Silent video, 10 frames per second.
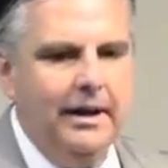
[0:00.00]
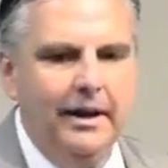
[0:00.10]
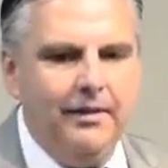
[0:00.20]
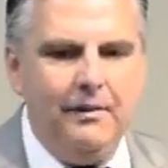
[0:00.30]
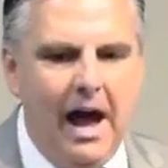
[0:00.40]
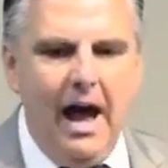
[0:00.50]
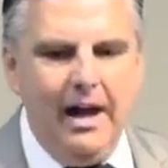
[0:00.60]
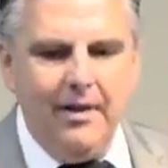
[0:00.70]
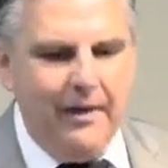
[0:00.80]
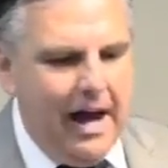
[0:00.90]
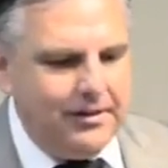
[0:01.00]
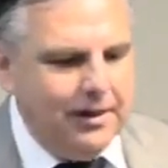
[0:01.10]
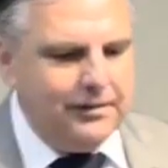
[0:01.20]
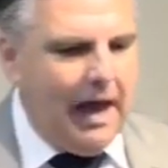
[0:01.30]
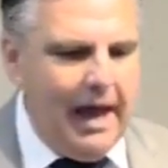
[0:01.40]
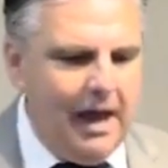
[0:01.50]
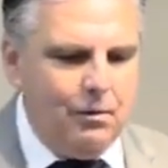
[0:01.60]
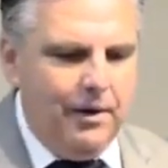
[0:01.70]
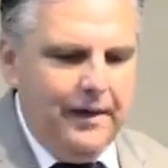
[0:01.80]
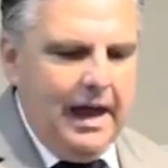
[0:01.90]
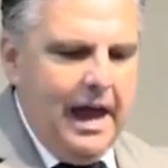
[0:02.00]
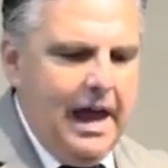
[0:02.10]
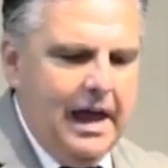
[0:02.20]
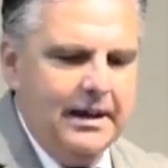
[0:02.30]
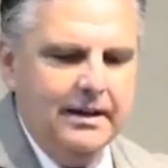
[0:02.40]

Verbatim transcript: if I, if I just had what they had,